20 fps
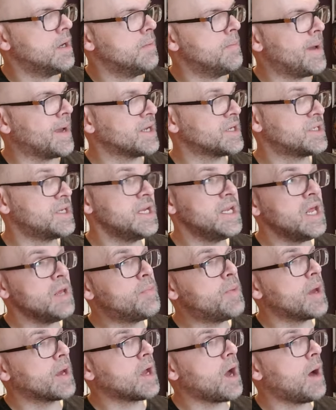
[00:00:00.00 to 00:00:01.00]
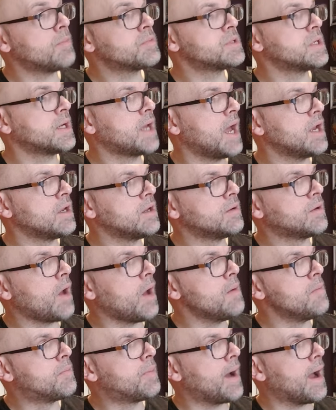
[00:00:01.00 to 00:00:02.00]
Mega CD pickups, again,
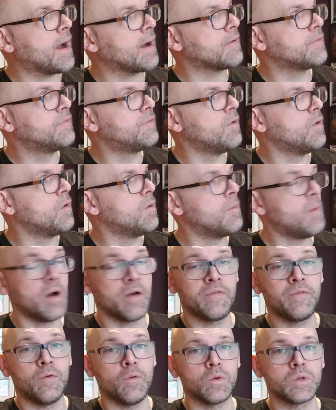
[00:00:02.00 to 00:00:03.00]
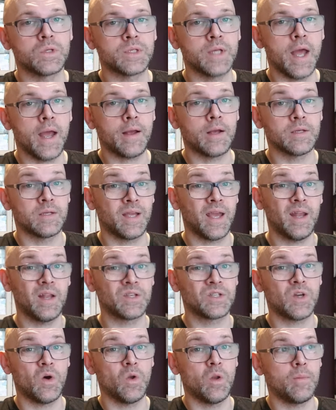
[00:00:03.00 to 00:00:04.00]
going back for my full set, because again, I
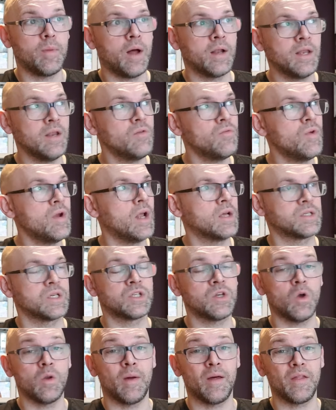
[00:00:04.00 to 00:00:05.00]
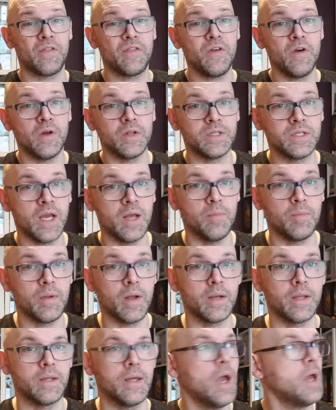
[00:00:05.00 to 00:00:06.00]
sold, I didn't realise I sold like 38
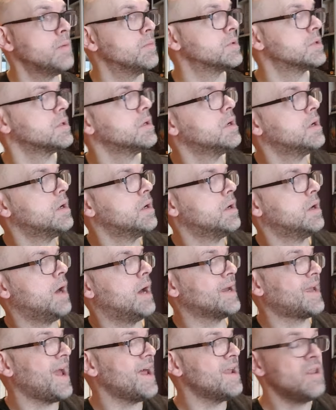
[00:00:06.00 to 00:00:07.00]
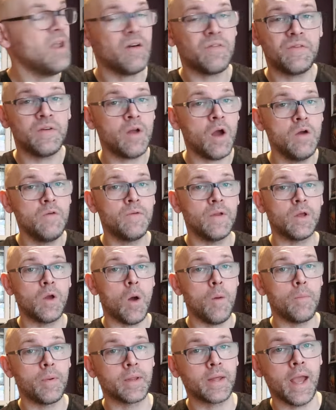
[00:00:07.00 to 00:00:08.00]
bloody games. Again, nothing overly
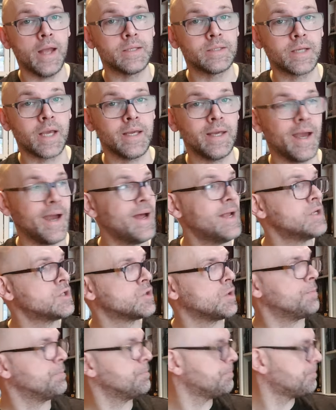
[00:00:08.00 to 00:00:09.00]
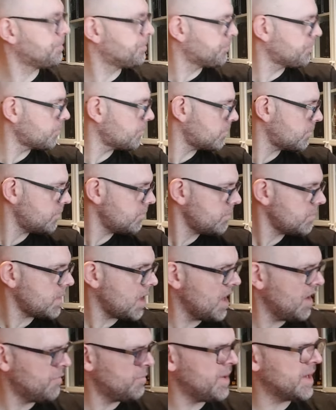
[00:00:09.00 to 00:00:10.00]
complicated to get your hands on.
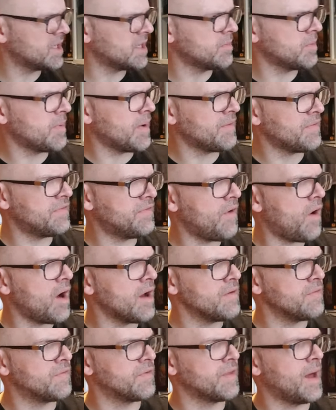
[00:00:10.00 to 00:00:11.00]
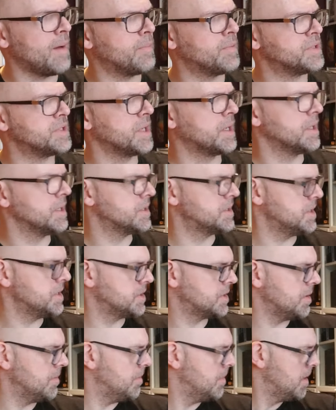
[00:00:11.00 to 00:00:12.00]
I've picked up about five for that particular
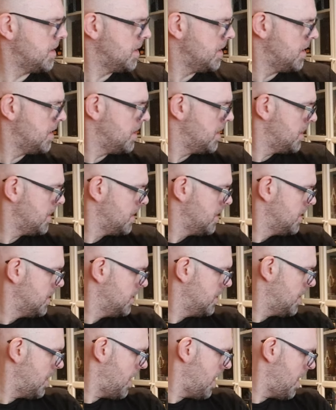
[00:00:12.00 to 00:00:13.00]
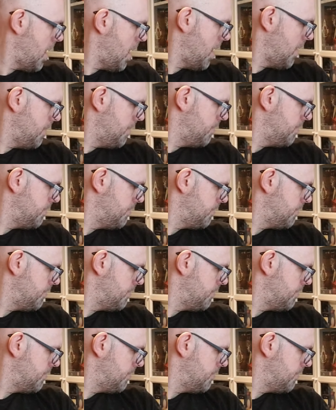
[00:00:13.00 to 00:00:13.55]
system. Um,